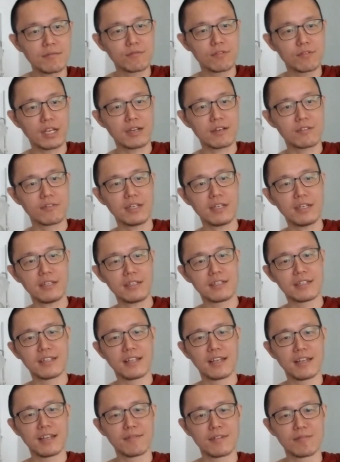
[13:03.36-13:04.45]
we are already in
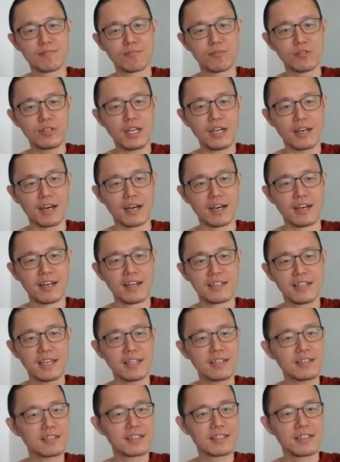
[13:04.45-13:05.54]
Buddha,
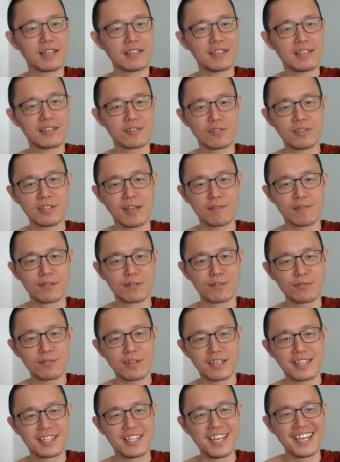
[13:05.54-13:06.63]
then don't have to do
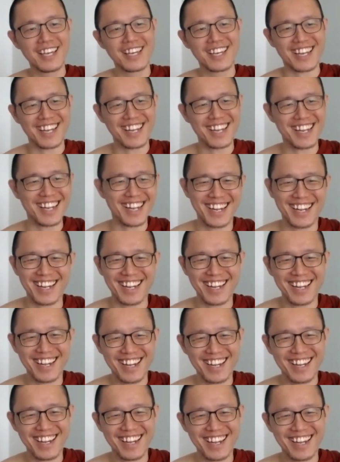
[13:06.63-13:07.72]
anything.
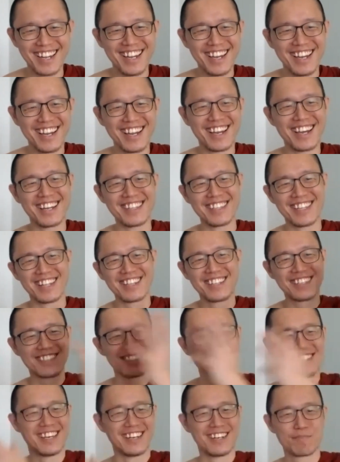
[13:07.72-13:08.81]
And then this
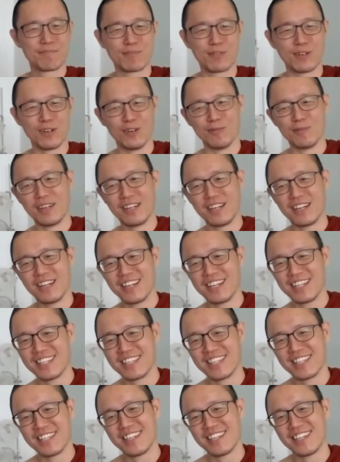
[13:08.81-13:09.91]
is the other problem.
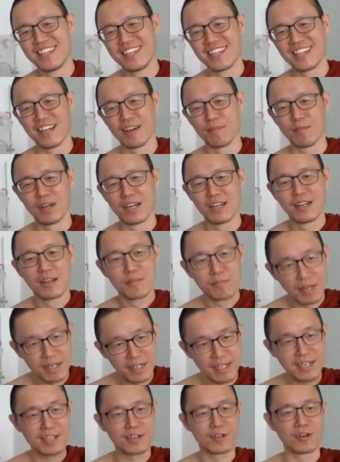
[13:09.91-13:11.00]
But
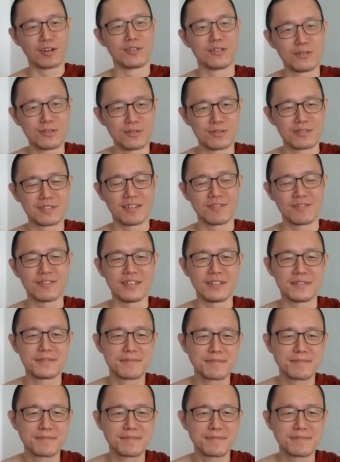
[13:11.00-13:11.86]
then it continues to suffer.